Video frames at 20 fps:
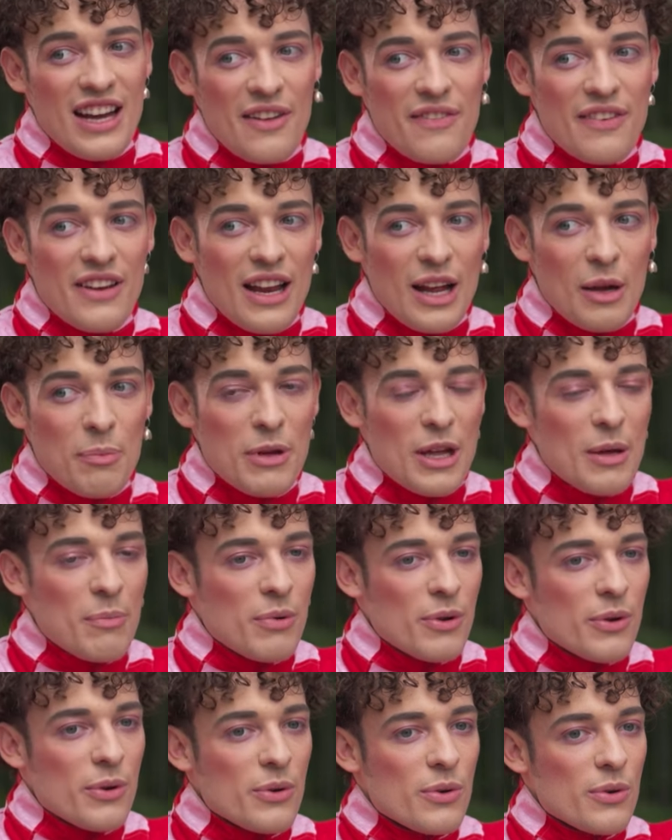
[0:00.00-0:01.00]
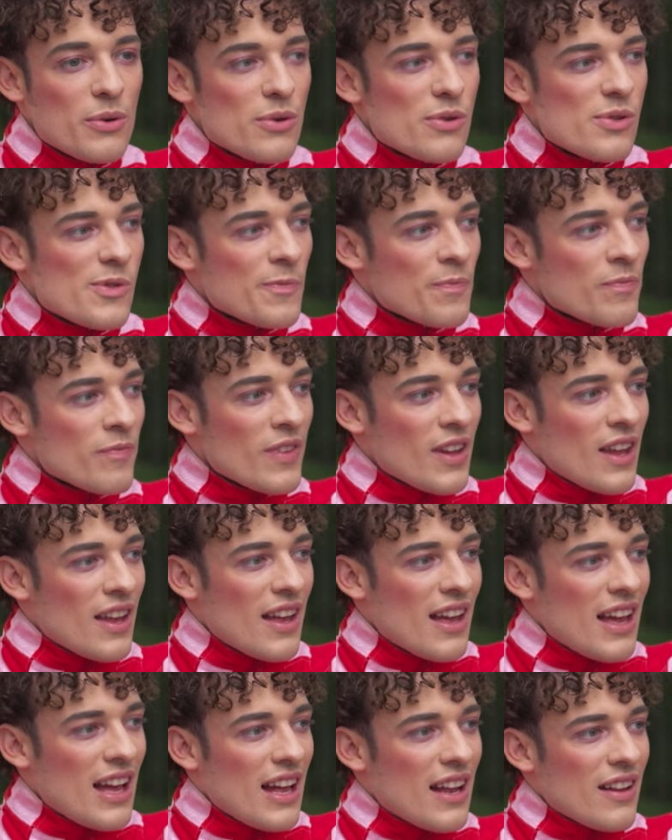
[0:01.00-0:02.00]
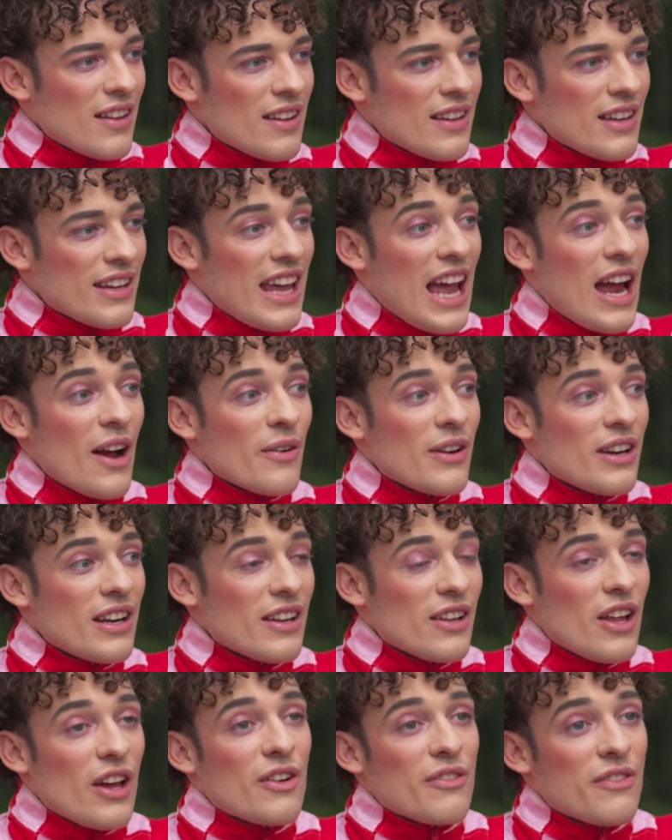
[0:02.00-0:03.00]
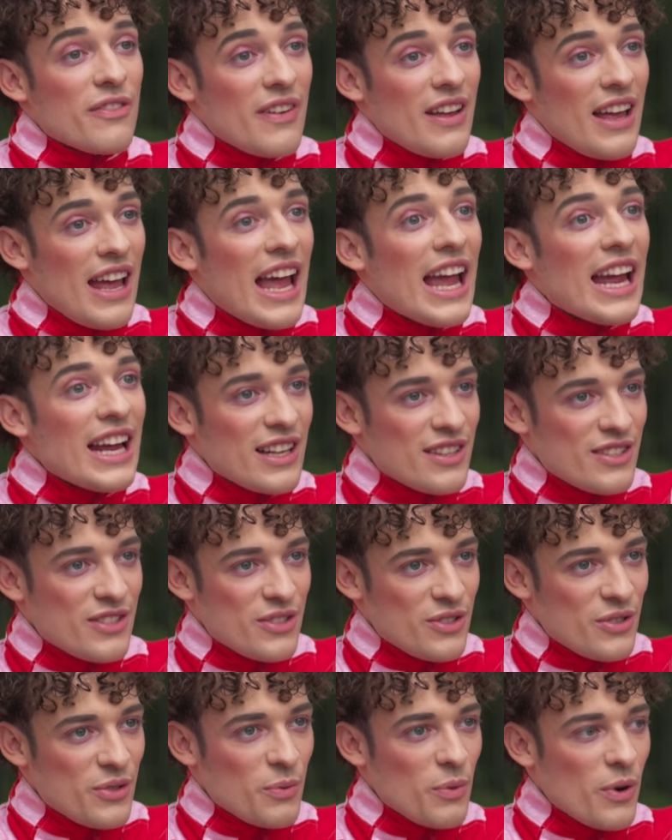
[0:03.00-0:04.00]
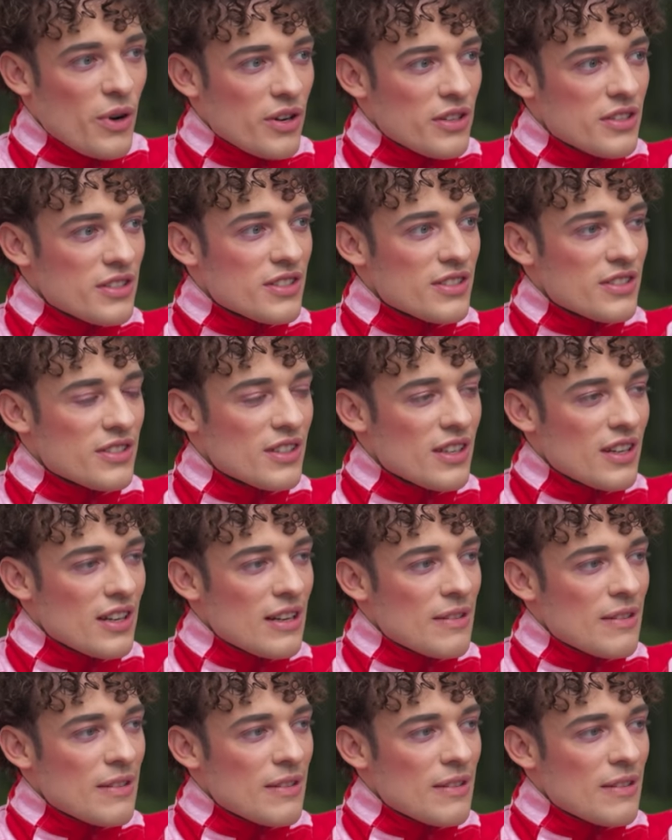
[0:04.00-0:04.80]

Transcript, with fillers: I feel like people who carry a lot of hate towards